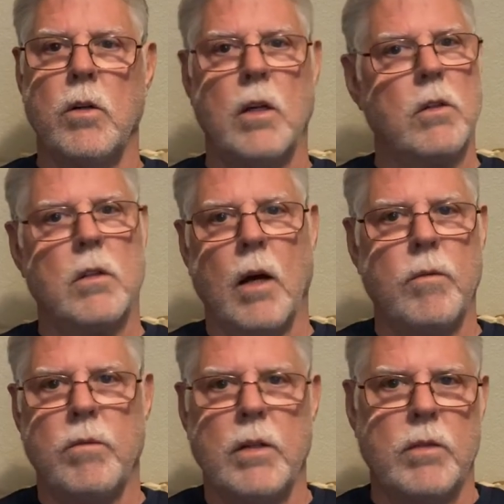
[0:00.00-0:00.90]
another
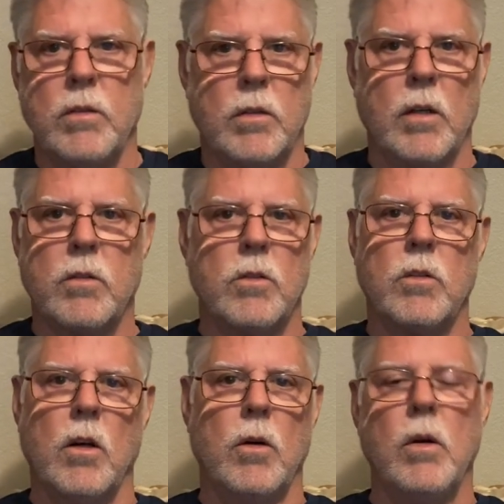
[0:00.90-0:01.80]
time 56 or
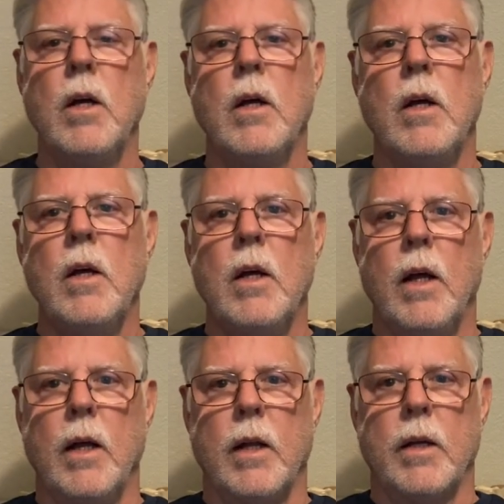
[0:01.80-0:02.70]
so.
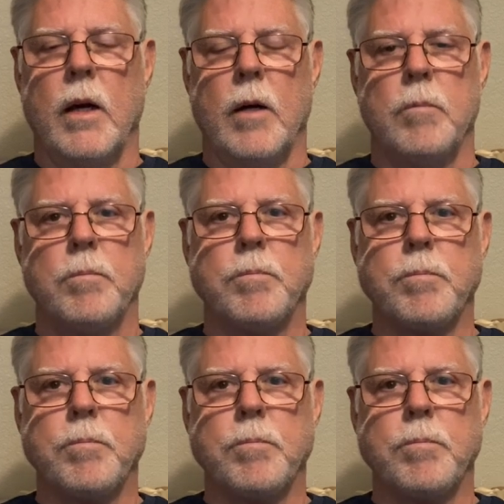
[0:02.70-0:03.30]
And um,